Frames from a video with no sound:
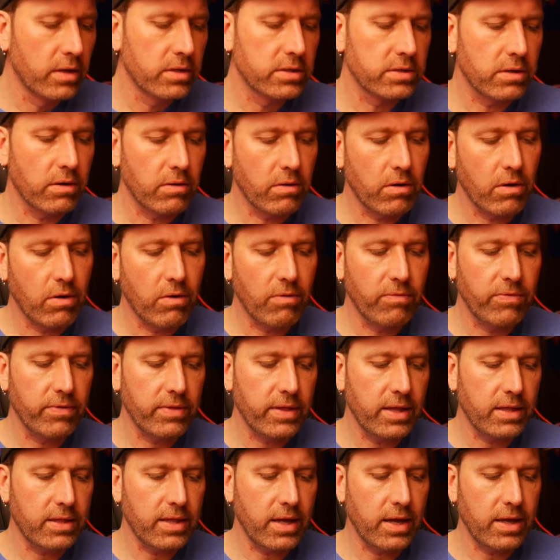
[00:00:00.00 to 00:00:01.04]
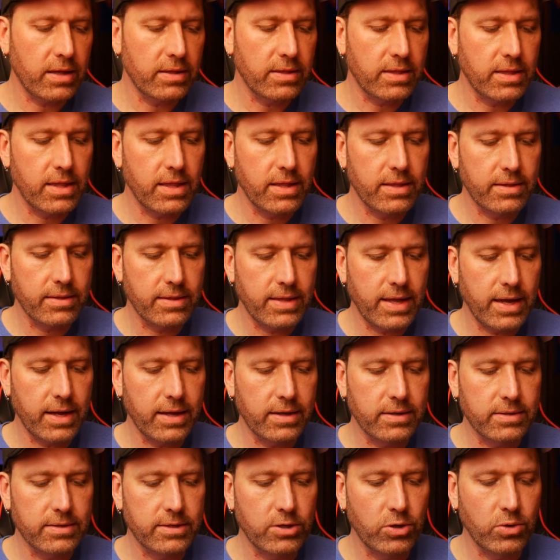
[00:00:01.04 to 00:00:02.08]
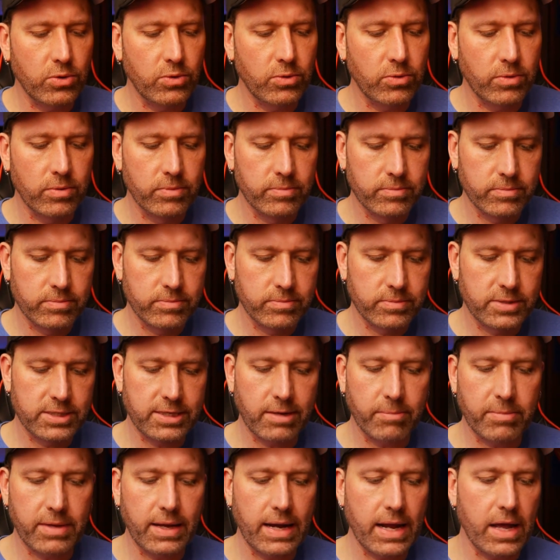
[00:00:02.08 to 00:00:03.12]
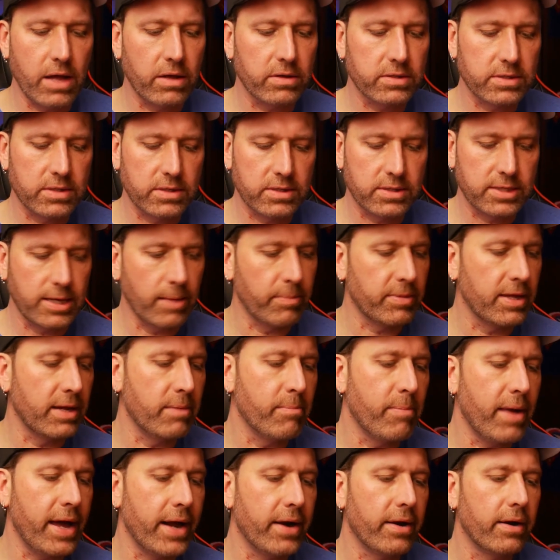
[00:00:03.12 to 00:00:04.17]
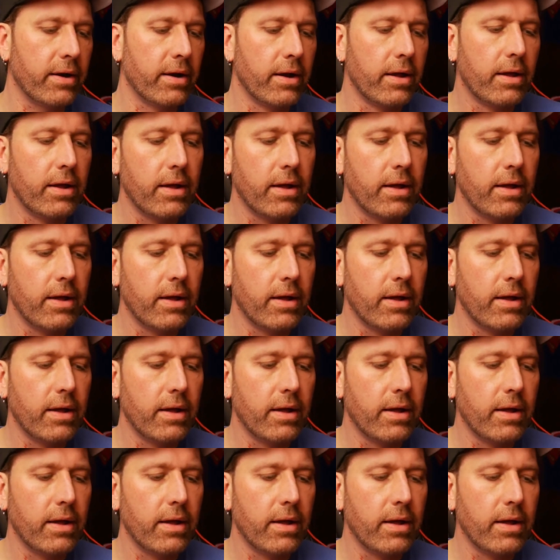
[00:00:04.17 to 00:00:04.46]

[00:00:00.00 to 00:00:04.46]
So hopefully they can do something else, something better,